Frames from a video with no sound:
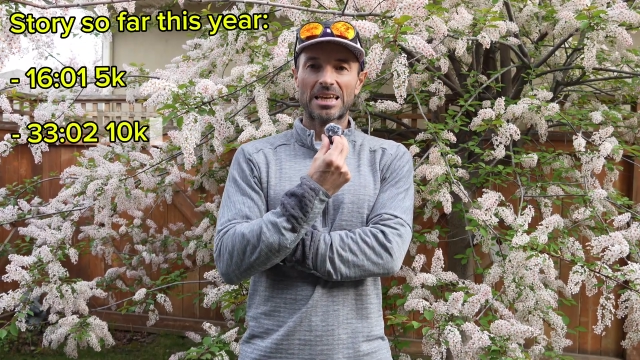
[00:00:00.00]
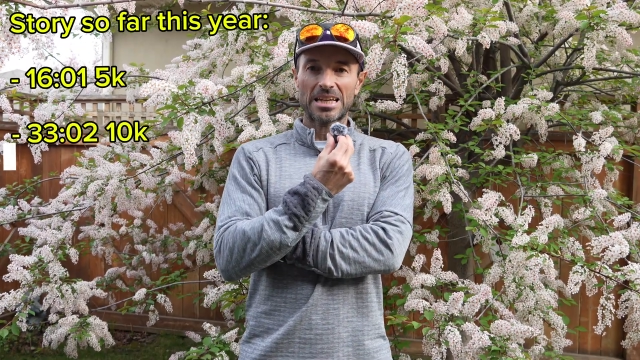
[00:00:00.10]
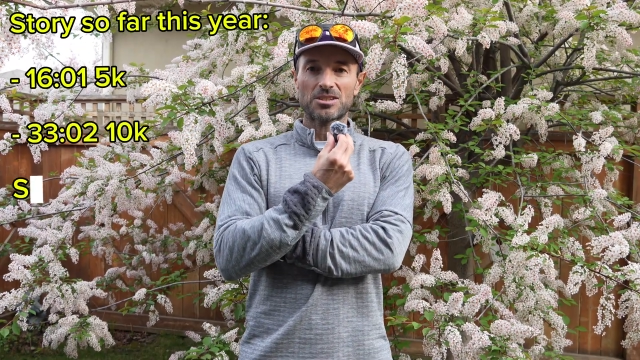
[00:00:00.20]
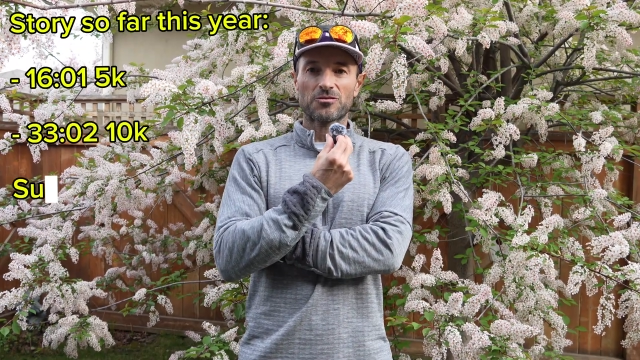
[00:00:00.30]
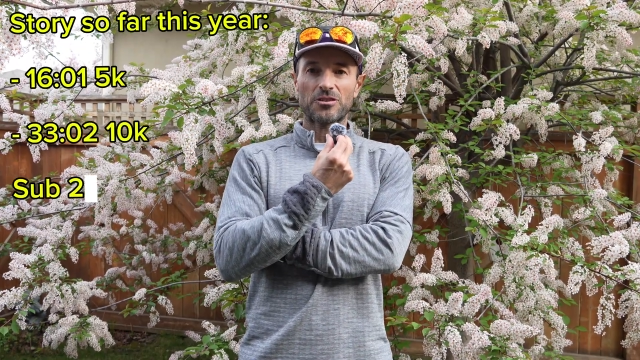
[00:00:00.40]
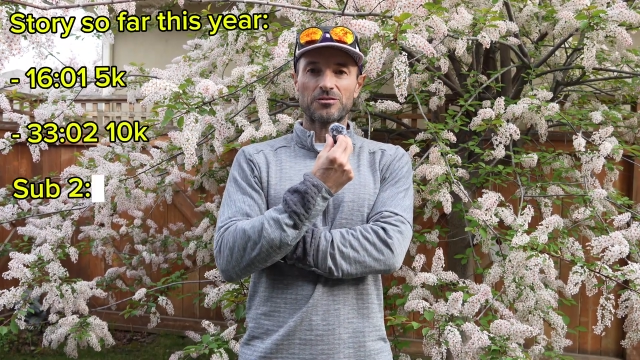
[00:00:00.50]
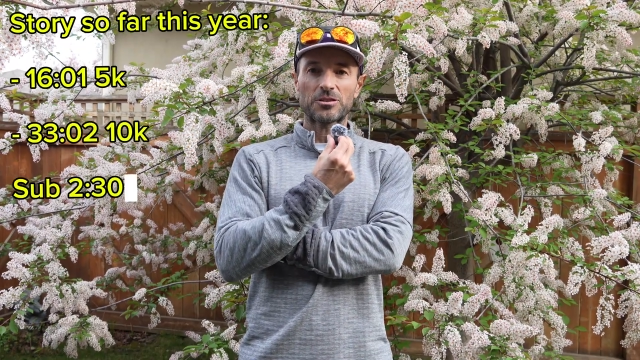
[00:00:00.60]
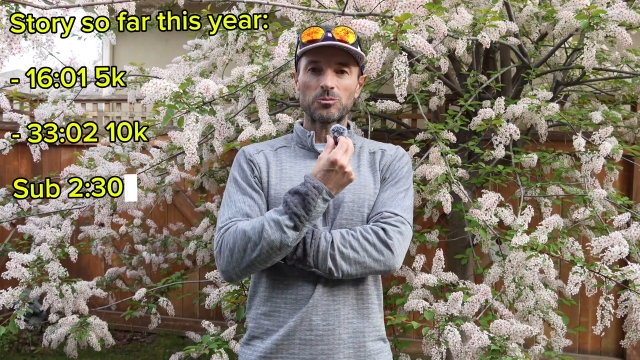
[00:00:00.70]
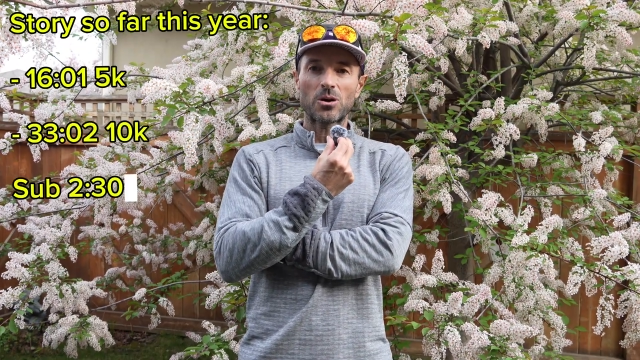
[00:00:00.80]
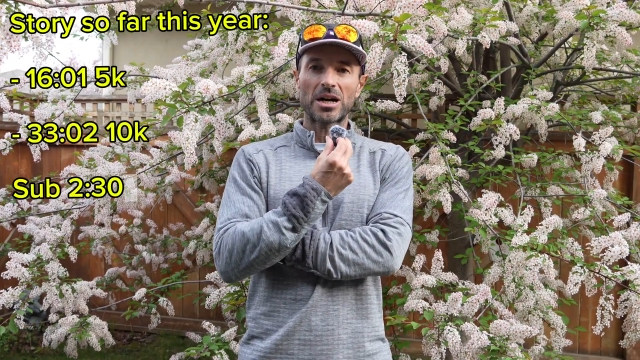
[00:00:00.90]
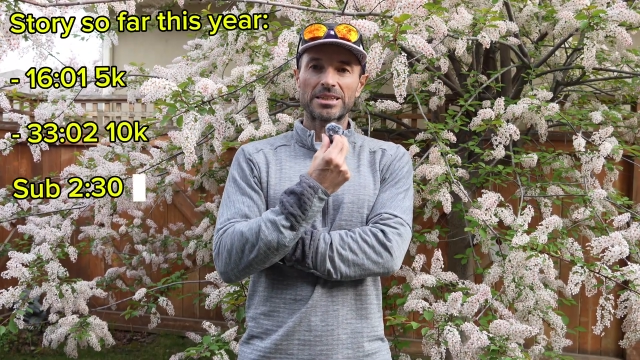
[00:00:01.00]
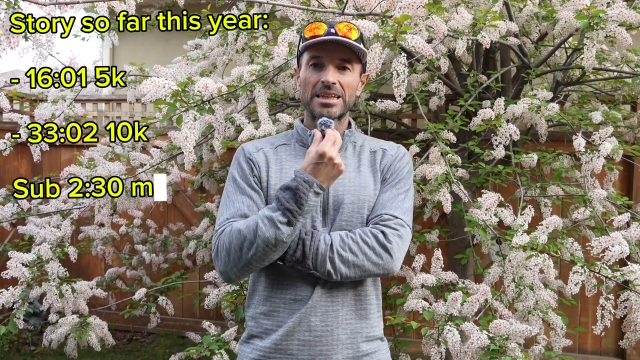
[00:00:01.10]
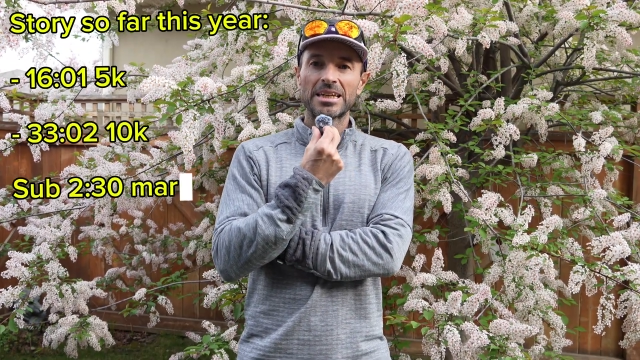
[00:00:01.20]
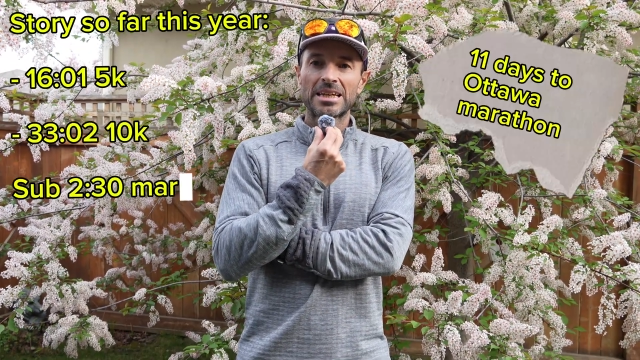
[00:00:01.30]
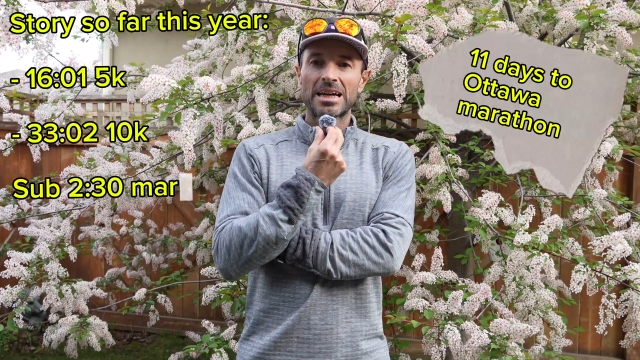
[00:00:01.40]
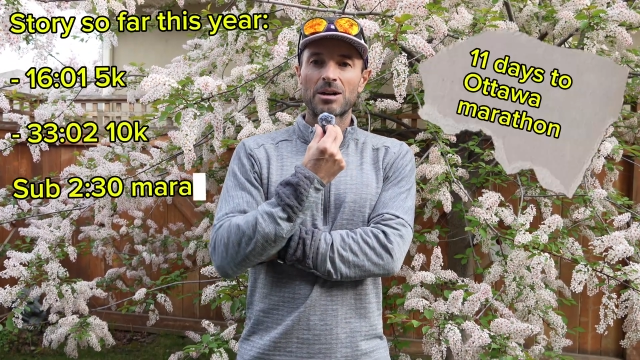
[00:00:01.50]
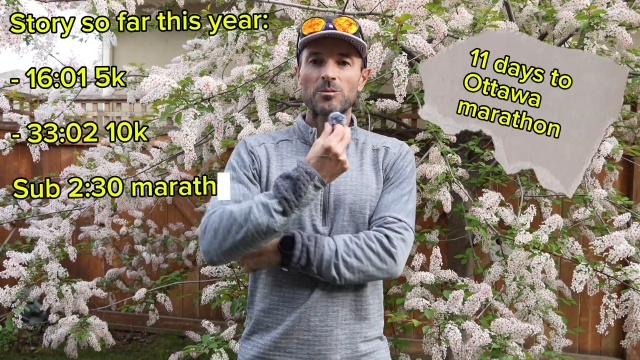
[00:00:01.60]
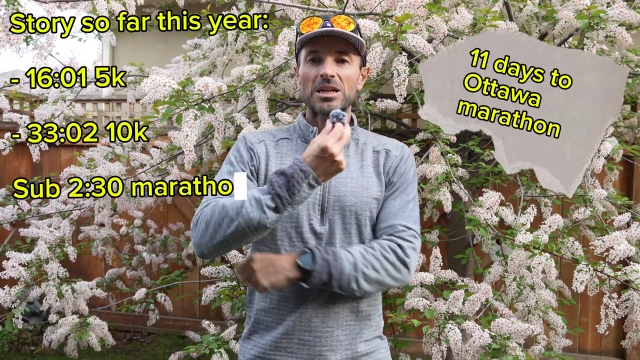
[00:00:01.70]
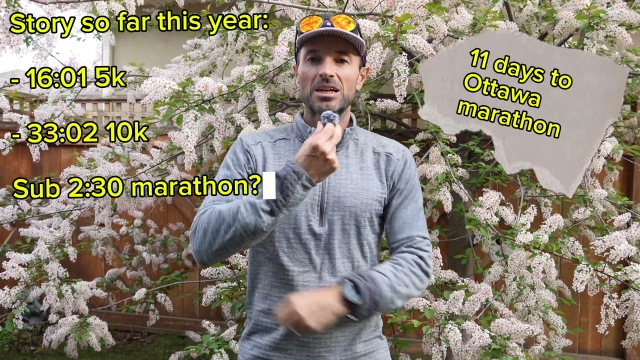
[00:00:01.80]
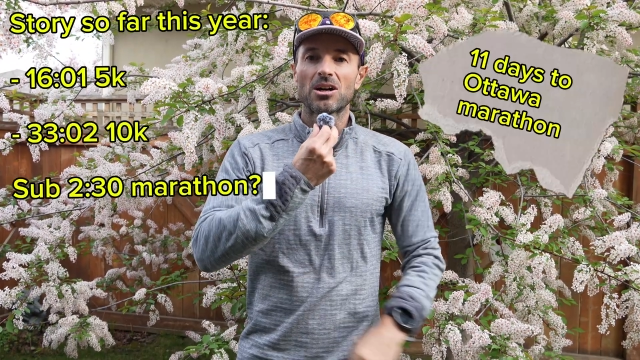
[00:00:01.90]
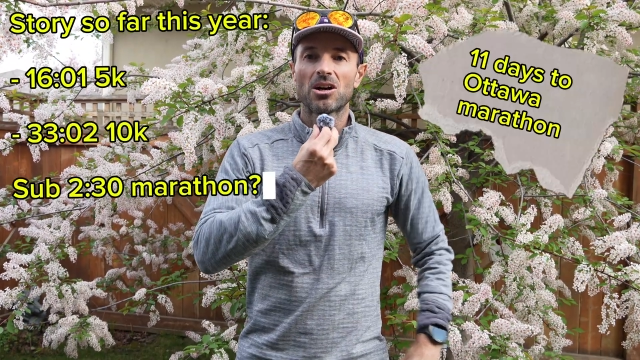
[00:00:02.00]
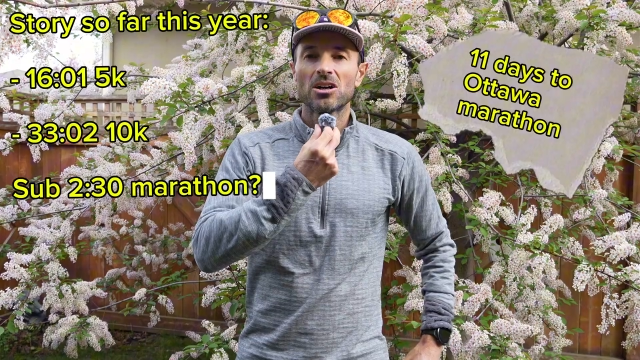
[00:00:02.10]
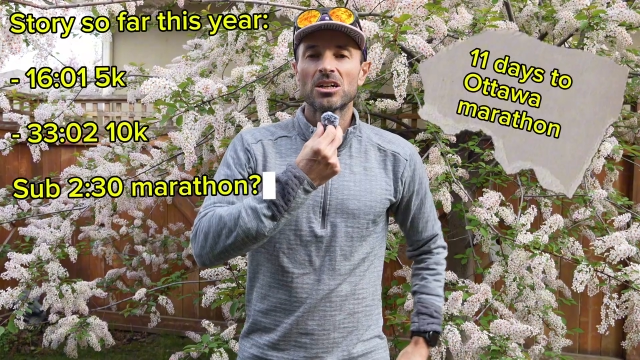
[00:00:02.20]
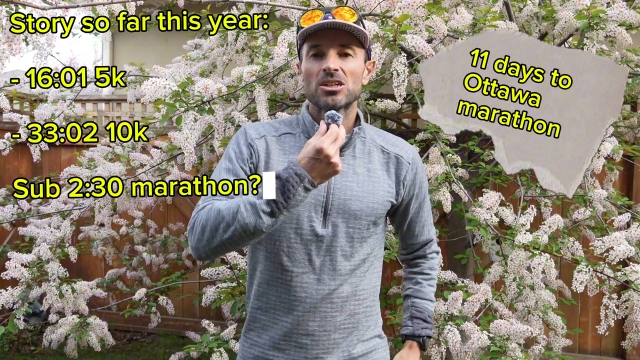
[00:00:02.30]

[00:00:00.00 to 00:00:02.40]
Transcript: aged 51, and we are